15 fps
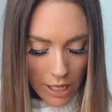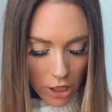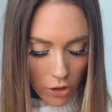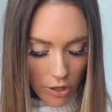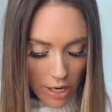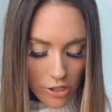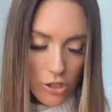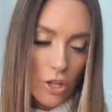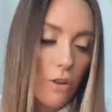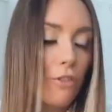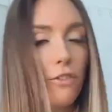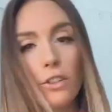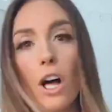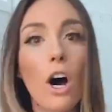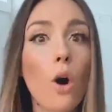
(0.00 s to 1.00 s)
Licorice,
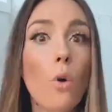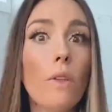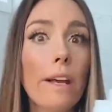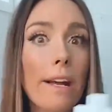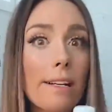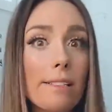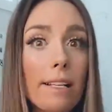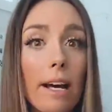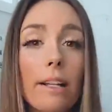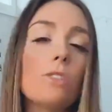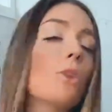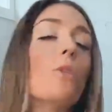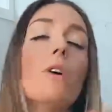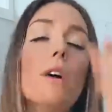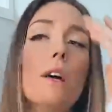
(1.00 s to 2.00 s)
Flow, like I said.
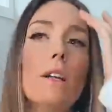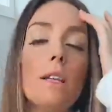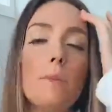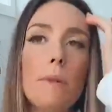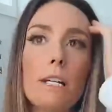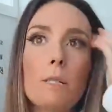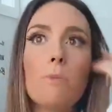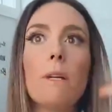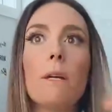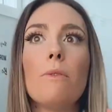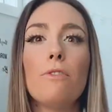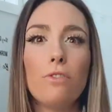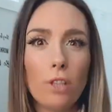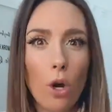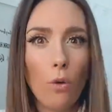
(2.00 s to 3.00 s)
So let me
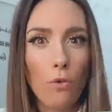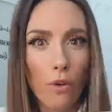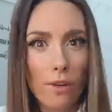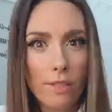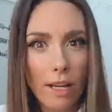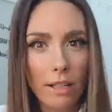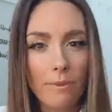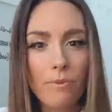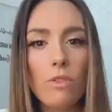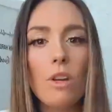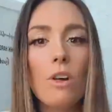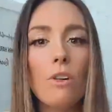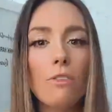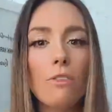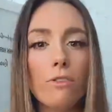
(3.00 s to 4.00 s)
explain Flow for a second.
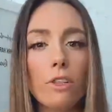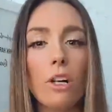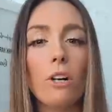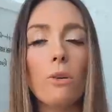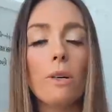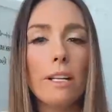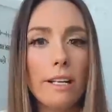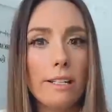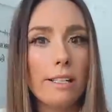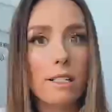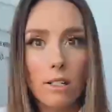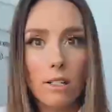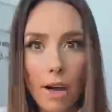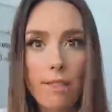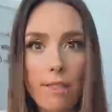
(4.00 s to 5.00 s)
Flow is,
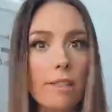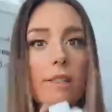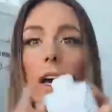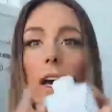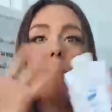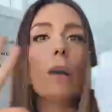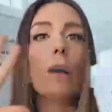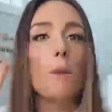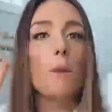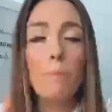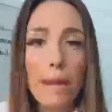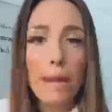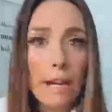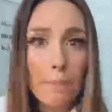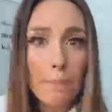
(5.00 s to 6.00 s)
and guys, I'm not a
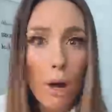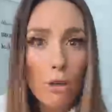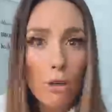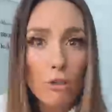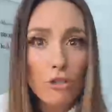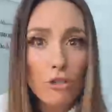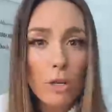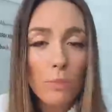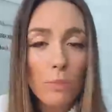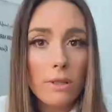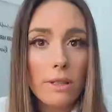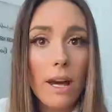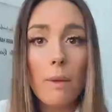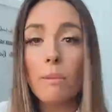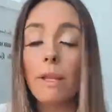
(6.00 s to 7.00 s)
paid partnership
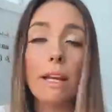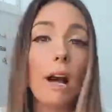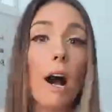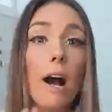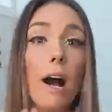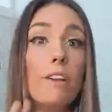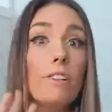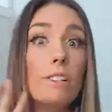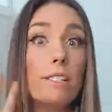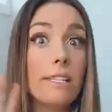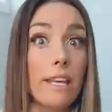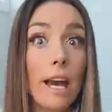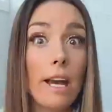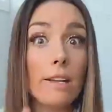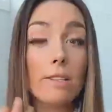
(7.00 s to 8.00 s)
with them. Like I just
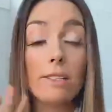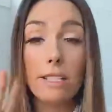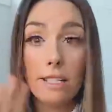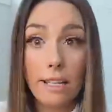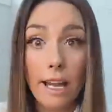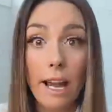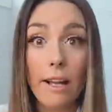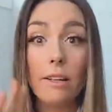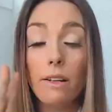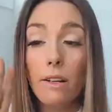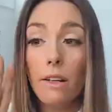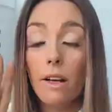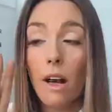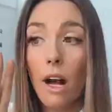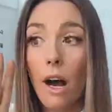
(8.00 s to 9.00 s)

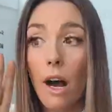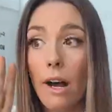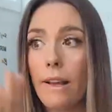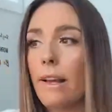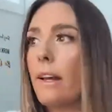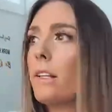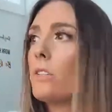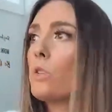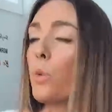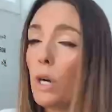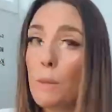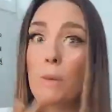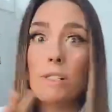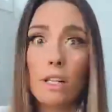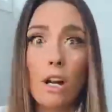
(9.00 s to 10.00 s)
I get
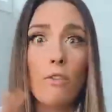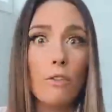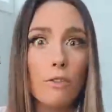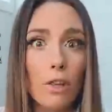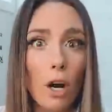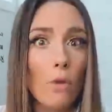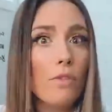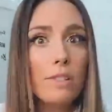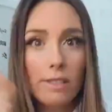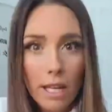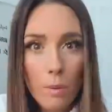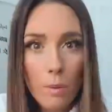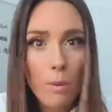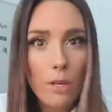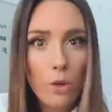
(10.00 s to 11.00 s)
20% off on Flow, the
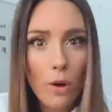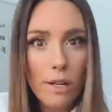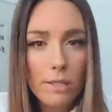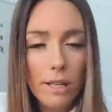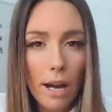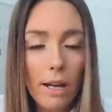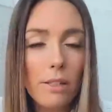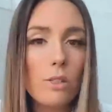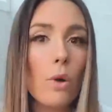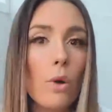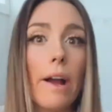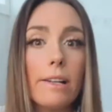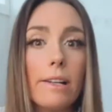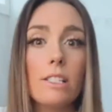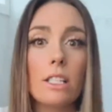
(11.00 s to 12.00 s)
same way you guys get. So
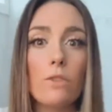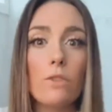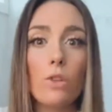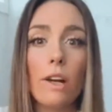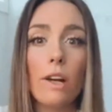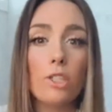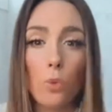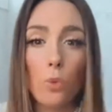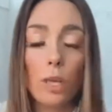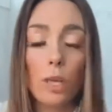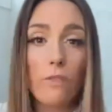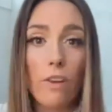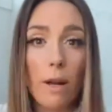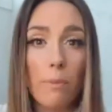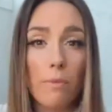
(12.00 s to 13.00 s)
I get to give you guys
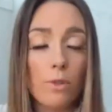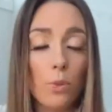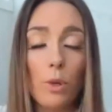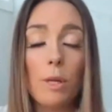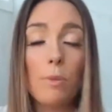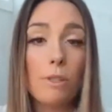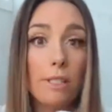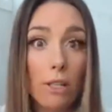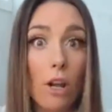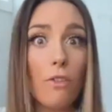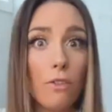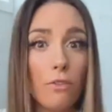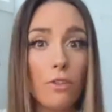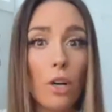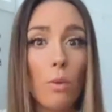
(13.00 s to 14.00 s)
20%
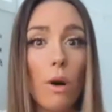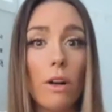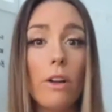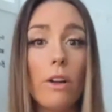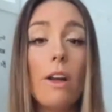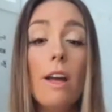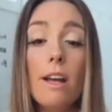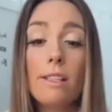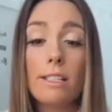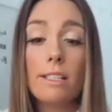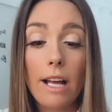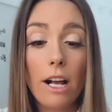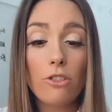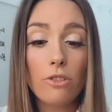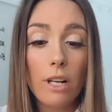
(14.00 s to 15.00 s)
off on Flow water. It's a
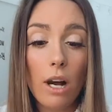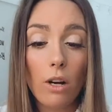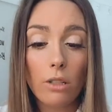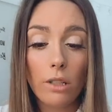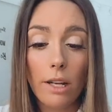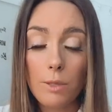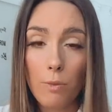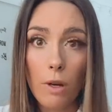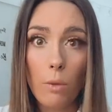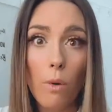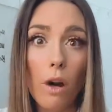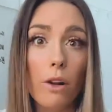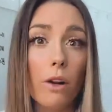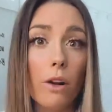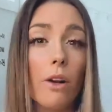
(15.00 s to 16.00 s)
naturally alkaline
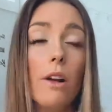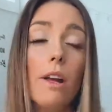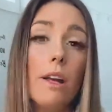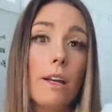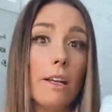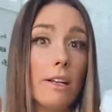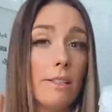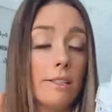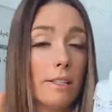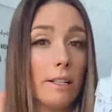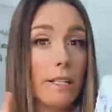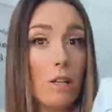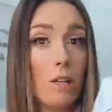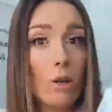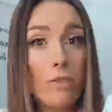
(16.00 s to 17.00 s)
spring water. It is in
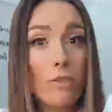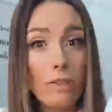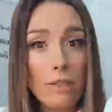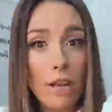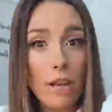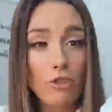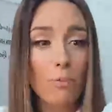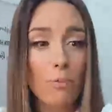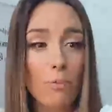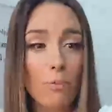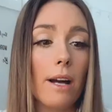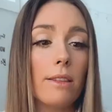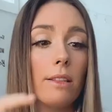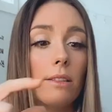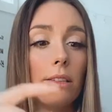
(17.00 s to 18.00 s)
an eco-friendly Tetra Pak.